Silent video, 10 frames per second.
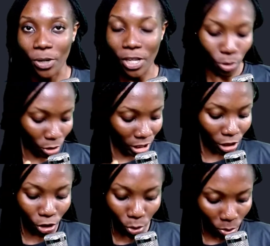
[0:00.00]
Okay, so
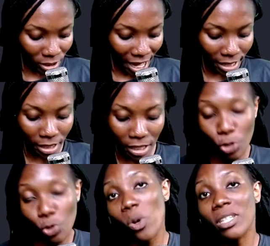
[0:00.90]
this shows that
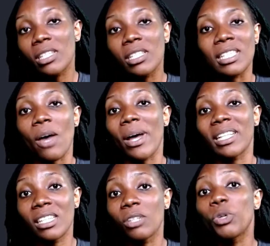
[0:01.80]
this quantity that
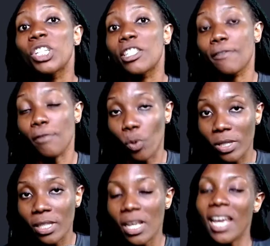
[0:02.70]
we're dealing with, which is
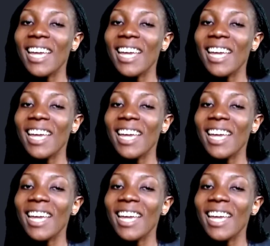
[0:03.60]
force,